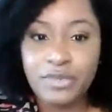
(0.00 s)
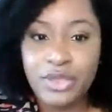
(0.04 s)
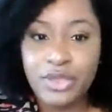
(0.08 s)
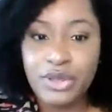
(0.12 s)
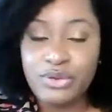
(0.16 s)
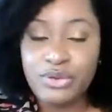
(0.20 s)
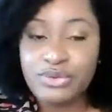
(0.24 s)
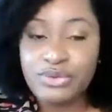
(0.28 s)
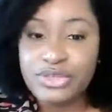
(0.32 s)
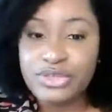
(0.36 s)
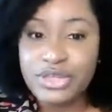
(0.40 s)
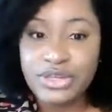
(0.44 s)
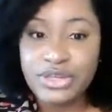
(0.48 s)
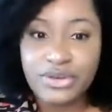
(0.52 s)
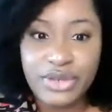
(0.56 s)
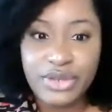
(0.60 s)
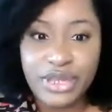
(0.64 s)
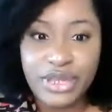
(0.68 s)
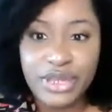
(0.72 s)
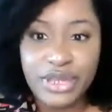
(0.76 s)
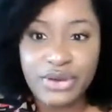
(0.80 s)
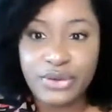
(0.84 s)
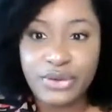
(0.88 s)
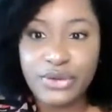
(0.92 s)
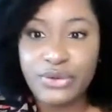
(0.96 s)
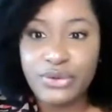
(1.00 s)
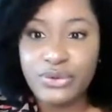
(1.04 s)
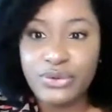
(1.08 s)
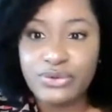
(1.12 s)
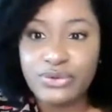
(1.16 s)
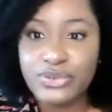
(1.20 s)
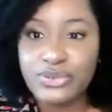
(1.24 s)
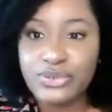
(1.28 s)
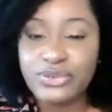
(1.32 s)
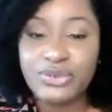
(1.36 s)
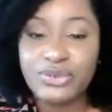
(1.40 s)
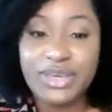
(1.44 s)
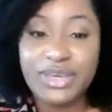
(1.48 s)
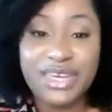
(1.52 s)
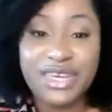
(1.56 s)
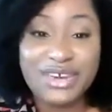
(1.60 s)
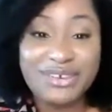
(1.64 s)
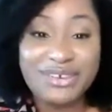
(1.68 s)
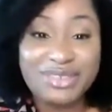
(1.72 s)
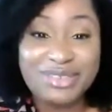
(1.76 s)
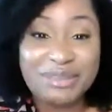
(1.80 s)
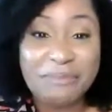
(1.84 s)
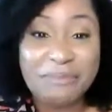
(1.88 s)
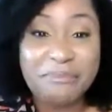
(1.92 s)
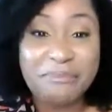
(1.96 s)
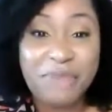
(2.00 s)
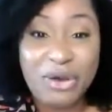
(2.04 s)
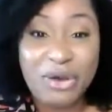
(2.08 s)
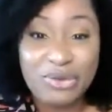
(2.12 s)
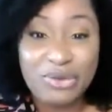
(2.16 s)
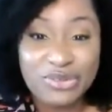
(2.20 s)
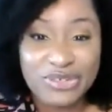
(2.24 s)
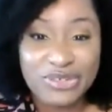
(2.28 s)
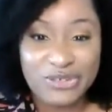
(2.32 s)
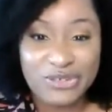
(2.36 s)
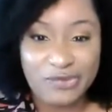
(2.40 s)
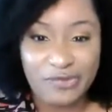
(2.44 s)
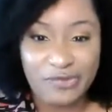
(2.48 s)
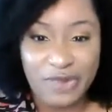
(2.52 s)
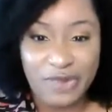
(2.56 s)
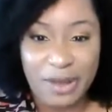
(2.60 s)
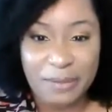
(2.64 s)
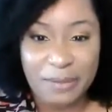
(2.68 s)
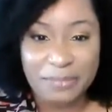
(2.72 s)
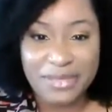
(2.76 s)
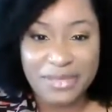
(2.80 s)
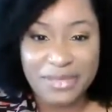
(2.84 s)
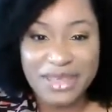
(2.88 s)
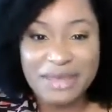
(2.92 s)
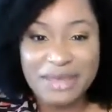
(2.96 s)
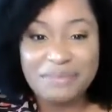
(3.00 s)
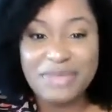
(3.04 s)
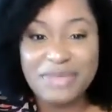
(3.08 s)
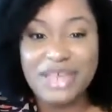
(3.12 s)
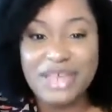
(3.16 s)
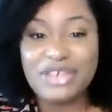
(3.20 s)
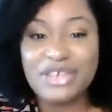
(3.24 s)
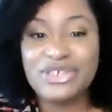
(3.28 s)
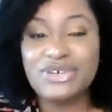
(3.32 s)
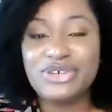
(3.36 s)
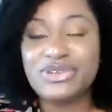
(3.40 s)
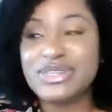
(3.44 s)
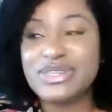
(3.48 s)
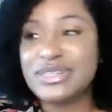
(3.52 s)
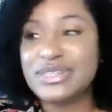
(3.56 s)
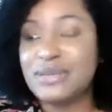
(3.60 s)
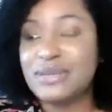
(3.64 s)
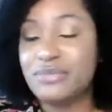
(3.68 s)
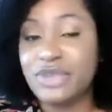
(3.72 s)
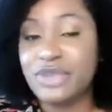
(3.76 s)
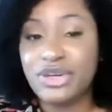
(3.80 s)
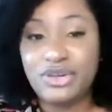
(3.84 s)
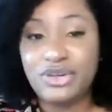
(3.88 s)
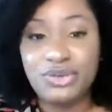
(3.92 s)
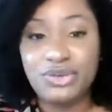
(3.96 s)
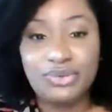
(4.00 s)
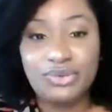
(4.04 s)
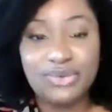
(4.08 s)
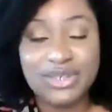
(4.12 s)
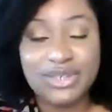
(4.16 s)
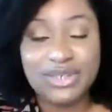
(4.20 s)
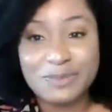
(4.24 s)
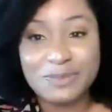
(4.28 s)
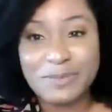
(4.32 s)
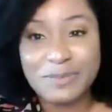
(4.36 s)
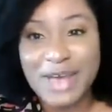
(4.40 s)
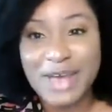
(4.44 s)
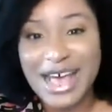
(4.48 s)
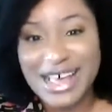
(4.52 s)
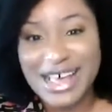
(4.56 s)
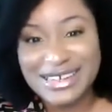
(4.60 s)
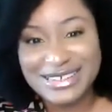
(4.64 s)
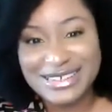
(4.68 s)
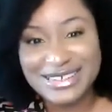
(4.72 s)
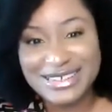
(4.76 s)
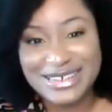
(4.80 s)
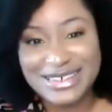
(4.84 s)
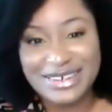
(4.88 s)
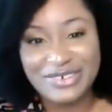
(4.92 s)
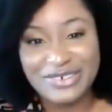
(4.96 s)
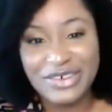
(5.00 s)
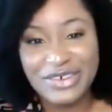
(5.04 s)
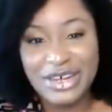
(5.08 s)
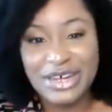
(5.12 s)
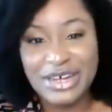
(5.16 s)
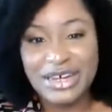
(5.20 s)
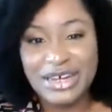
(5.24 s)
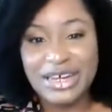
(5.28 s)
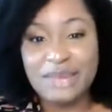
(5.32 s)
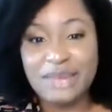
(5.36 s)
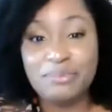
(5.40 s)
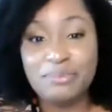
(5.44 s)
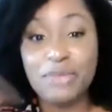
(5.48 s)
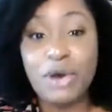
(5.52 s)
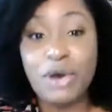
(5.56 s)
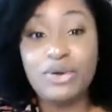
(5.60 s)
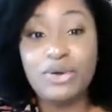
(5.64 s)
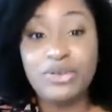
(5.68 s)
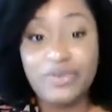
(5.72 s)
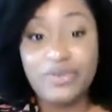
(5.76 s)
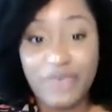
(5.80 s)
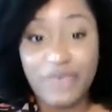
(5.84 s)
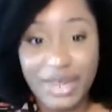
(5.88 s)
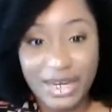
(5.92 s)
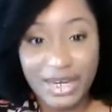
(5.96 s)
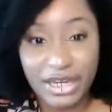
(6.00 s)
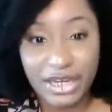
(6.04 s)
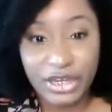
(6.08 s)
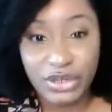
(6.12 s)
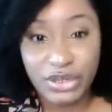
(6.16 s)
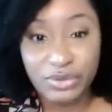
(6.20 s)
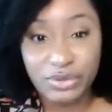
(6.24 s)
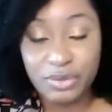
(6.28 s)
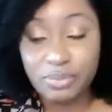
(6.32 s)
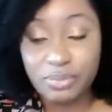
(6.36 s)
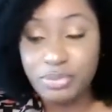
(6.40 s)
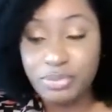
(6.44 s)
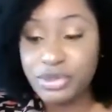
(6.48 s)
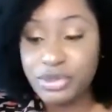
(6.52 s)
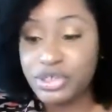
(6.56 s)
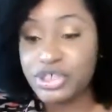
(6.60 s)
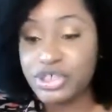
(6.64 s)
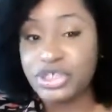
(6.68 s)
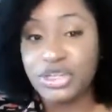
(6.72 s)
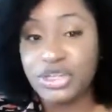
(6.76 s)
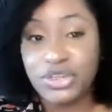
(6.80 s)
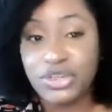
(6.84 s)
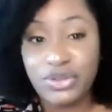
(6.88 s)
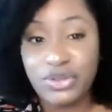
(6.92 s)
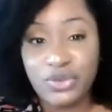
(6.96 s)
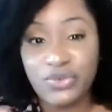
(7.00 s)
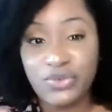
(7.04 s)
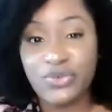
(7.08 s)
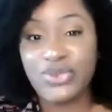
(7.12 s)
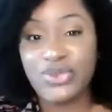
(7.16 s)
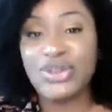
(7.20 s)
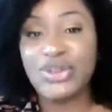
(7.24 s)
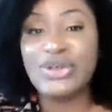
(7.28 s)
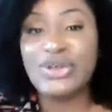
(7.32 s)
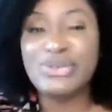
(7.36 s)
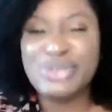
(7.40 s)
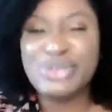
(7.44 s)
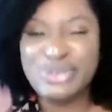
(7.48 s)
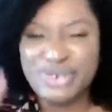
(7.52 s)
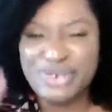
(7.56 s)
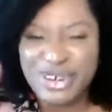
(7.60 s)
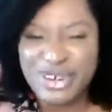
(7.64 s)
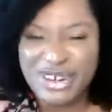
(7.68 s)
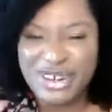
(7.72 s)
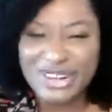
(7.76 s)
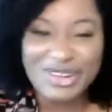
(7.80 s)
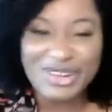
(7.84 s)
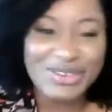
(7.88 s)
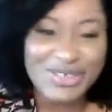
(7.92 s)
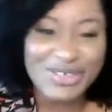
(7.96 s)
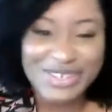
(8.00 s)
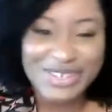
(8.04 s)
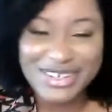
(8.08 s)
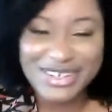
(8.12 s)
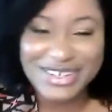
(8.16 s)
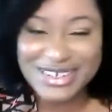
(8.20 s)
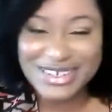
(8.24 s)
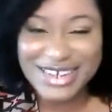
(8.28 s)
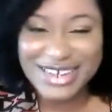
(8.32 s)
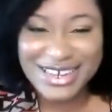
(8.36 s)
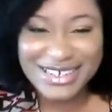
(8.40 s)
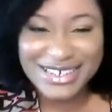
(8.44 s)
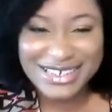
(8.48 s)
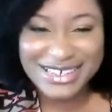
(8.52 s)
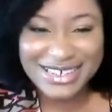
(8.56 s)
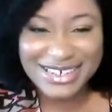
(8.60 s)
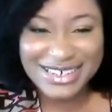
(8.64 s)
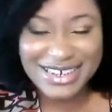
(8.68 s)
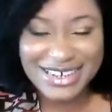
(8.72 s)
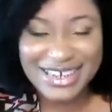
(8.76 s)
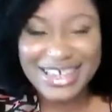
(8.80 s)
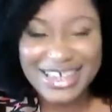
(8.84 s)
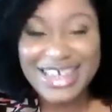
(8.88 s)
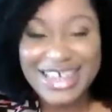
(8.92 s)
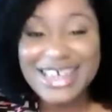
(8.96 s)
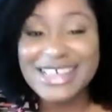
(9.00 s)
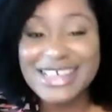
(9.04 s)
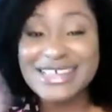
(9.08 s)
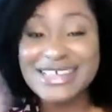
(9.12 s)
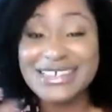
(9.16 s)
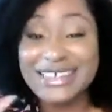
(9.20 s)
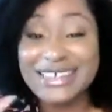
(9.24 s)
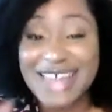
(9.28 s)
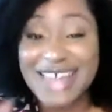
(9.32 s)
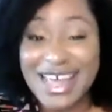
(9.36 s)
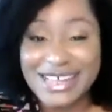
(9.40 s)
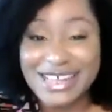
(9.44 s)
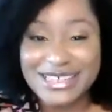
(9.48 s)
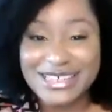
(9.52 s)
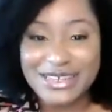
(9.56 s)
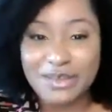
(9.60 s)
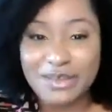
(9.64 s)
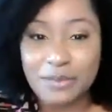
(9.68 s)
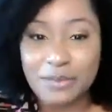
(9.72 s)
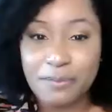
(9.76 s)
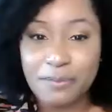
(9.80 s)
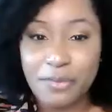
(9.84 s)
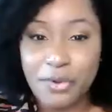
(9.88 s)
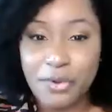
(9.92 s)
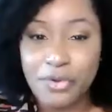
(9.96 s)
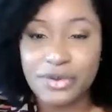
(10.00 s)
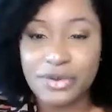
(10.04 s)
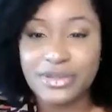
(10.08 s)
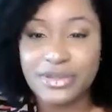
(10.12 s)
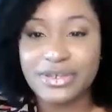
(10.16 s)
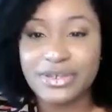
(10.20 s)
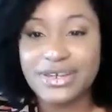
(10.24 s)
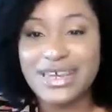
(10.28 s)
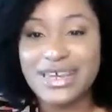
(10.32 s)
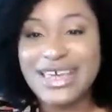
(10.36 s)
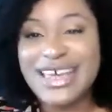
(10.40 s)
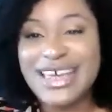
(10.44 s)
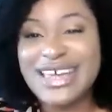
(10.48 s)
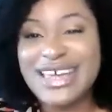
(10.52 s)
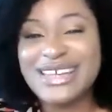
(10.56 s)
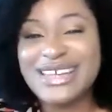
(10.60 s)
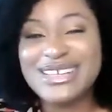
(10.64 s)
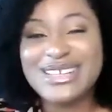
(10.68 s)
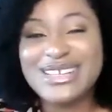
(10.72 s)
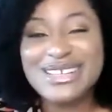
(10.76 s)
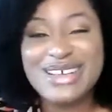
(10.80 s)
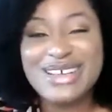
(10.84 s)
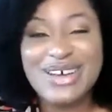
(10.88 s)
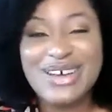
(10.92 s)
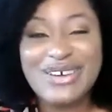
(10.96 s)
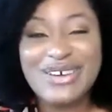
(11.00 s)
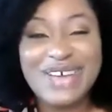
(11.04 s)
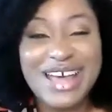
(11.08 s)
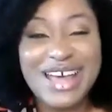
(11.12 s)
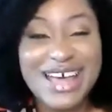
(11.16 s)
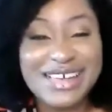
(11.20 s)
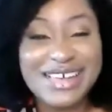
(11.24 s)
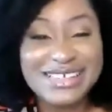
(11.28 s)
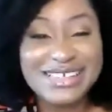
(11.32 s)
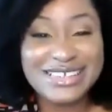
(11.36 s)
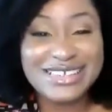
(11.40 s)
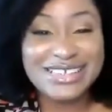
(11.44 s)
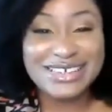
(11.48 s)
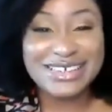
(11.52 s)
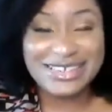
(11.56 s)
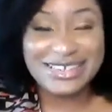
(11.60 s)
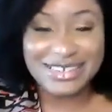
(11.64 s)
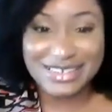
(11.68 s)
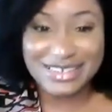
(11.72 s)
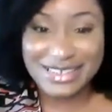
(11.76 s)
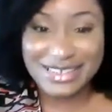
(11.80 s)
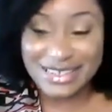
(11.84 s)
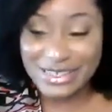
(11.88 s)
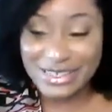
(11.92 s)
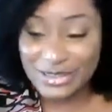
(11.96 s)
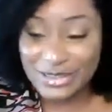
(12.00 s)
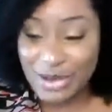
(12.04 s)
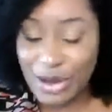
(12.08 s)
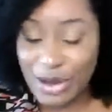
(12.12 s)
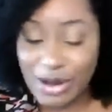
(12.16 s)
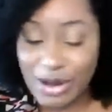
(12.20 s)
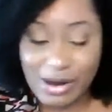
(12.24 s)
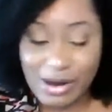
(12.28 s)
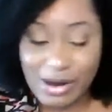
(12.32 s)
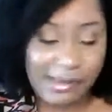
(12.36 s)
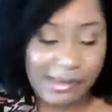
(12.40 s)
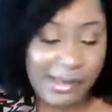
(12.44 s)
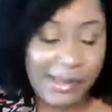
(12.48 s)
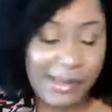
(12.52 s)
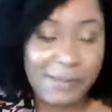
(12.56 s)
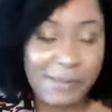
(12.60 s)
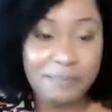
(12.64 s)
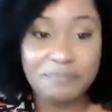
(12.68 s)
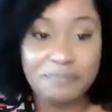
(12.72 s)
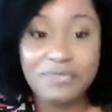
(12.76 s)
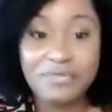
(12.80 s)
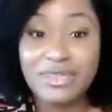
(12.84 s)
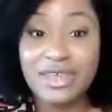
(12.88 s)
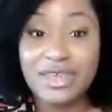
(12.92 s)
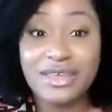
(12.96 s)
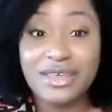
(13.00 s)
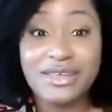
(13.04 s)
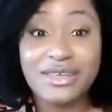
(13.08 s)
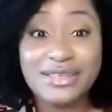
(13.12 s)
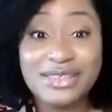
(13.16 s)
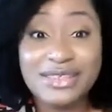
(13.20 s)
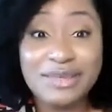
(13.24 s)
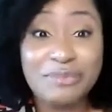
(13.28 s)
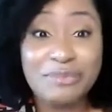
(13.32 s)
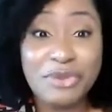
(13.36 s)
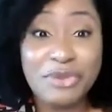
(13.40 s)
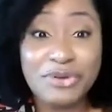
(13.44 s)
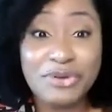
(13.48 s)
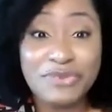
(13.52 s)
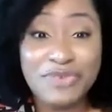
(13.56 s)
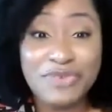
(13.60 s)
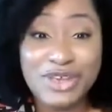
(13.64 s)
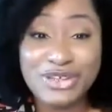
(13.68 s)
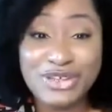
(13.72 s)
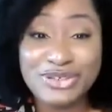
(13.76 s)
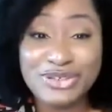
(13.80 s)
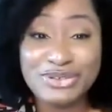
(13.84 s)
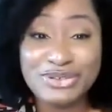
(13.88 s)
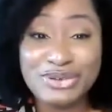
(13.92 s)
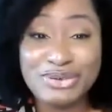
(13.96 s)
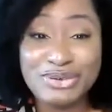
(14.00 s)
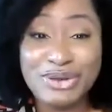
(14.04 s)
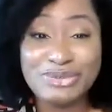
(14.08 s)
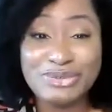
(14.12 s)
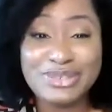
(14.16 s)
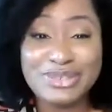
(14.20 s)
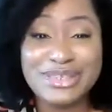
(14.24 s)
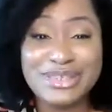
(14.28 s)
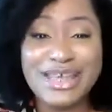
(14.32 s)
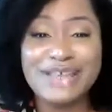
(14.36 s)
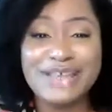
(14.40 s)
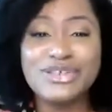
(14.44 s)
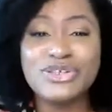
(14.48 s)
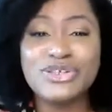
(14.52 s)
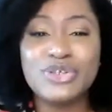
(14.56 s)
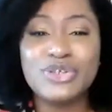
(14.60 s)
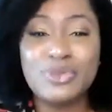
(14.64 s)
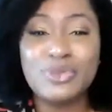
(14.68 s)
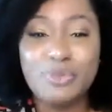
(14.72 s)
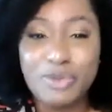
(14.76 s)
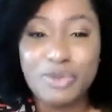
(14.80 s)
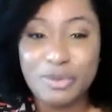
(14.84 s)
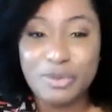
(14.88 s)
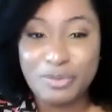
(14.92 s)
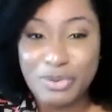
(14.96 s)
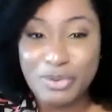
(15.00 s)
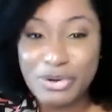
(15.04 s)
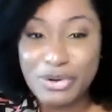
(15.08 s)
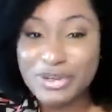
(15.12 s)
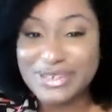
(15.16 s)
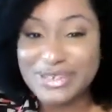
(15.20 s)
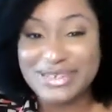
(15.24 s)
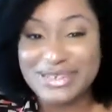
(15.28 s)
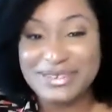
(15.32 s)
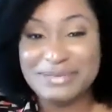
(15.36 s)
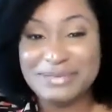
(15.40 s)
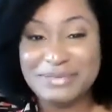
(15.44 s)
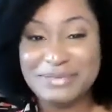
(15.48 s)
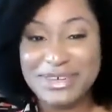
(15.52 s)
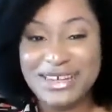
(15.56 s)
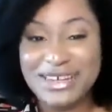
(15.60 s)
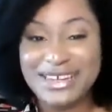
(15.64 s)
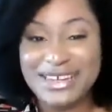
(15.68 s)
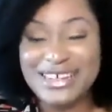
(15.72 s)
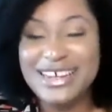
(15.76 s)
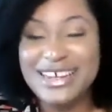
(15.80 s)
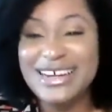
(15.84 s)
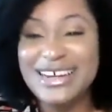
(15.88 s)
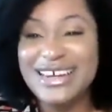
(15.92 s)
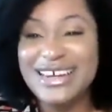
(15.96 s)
Who's in your ear? Who do you hear the most from? Make sure it's someone who is positive and motivating you and pushing you closer and closer to destiny, because that's important. And so, guys, these are some motivational quotes that's super important to me,